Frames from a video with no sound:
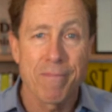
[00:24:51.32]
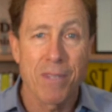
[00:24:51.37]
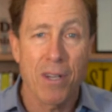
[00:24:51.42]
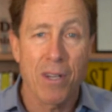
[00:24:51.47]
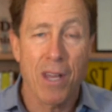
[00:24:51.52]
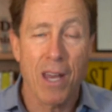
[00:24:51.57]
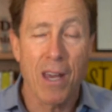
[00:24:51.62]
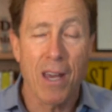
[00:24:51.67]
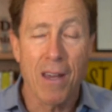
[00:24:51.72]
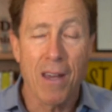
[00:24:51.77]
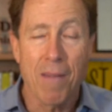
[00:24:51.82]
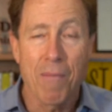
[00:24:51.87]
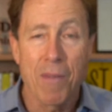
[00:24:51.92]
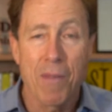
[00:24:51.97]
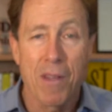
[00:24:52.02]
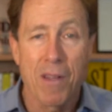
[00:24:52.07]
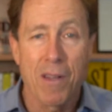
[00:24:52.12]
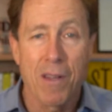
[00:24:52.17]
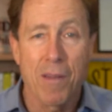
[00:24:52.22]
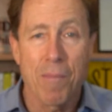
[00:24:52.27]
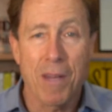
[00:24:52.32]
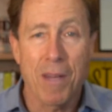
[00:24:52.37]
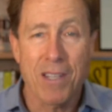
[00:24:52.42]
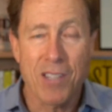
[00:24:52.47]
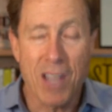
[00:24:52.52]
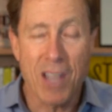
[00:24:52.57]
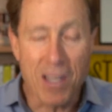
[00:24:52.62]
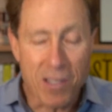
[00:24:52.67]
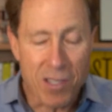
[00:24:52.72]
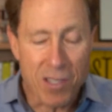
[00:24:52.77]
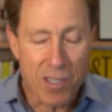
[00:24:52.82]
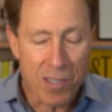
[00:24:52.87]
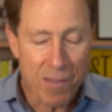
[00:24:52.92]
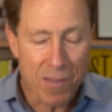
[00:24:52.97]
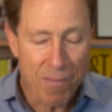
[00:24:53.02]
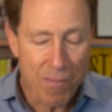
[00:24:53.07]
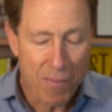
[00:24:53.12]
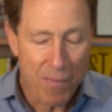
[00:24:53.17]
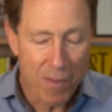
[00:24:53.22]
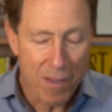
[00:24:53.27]
Okay. Make sense?
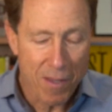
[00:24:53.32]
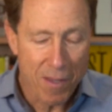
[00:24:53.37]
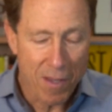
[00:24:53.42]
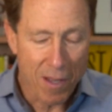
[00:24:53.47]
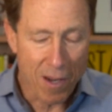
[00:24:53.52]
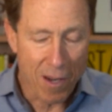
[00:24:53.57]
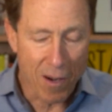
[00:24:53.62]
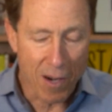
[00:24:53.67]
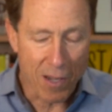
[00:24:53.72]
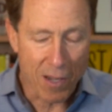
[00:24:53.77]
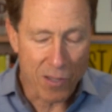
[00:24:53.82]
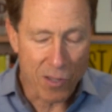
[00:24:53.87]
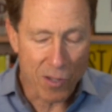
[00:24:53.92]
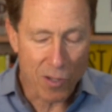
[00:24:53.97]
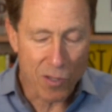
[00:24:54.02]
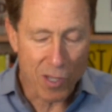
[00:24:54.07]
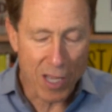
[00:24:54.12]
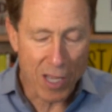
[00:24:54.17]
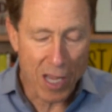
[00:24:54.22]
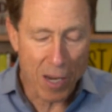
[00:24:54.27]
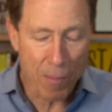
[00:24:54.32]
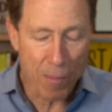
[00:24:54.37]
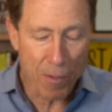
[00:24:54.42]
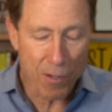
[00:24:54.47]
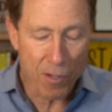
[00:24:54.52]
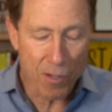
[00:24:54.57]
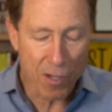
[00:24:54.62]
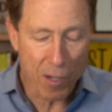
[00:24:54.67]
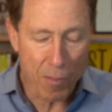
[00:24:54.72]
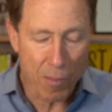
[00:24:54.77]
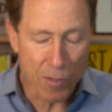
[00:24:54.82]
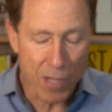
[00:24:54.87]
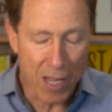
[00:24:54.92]
All right, so it's accountability to numbers.